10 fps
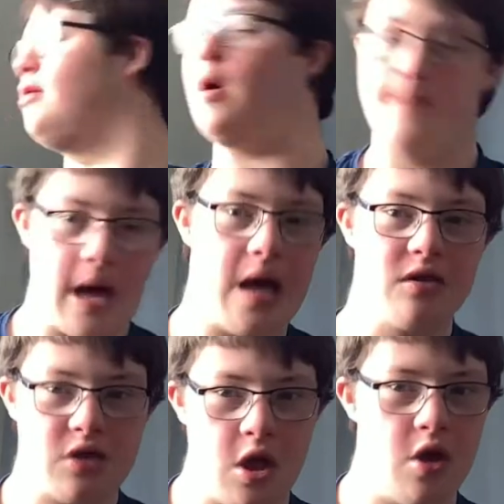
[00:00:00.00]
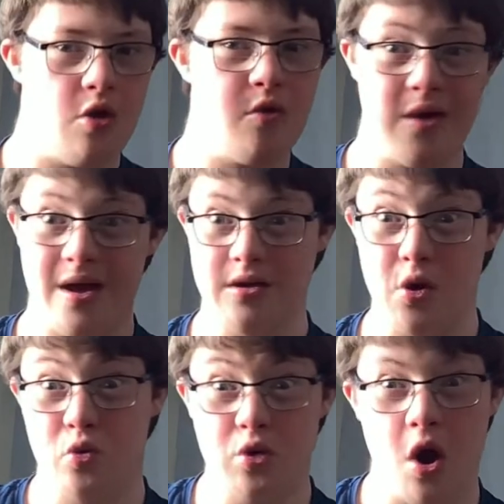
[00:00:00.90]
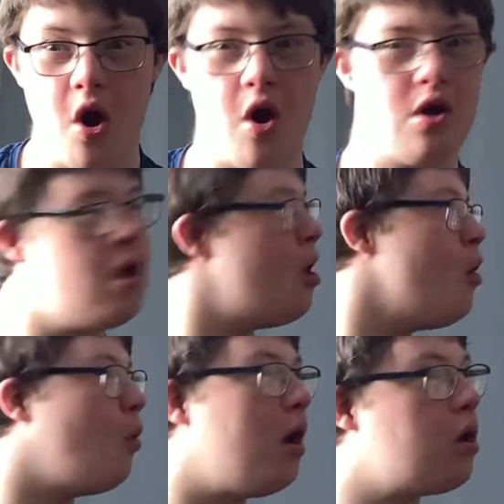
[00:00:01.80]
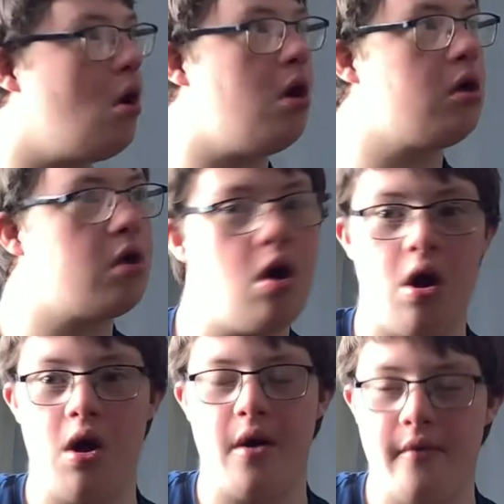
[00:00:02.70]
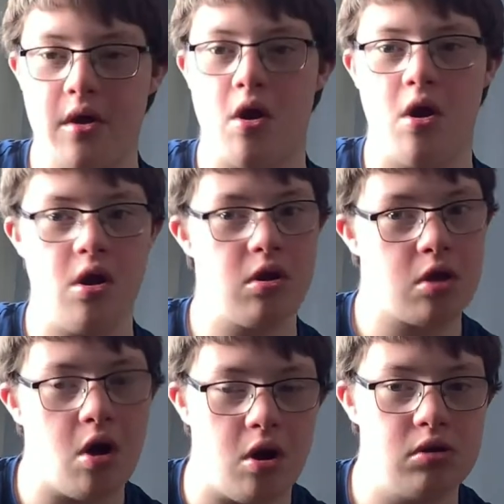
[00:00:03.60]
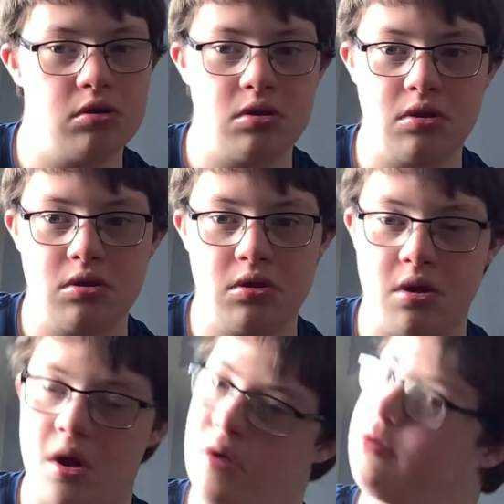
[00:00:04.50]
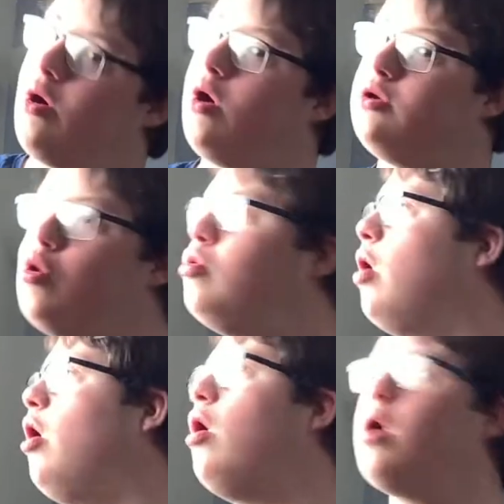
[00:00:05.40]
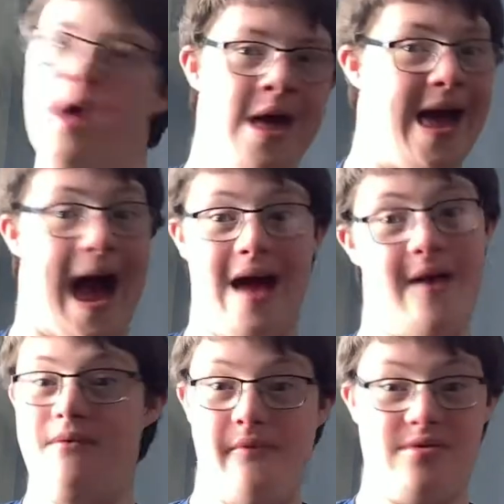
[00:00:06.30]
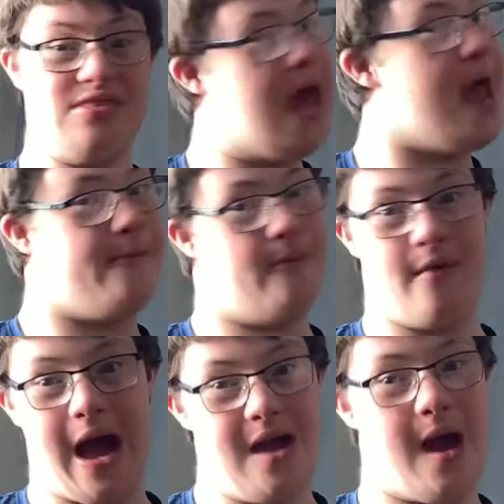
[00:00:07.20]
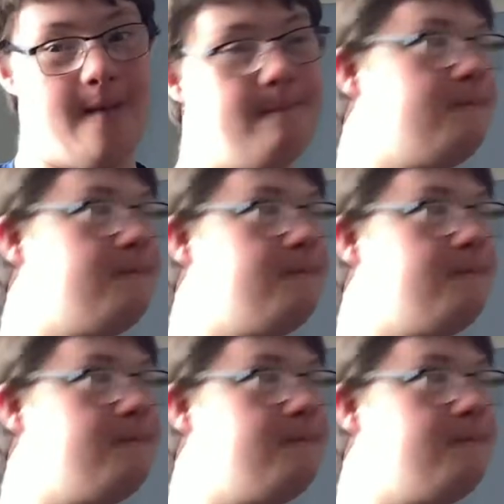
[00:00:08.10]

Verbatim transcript: Part two, New York. What kind of gone? What kind of gone. I've got New York. I am a mistake, but I am.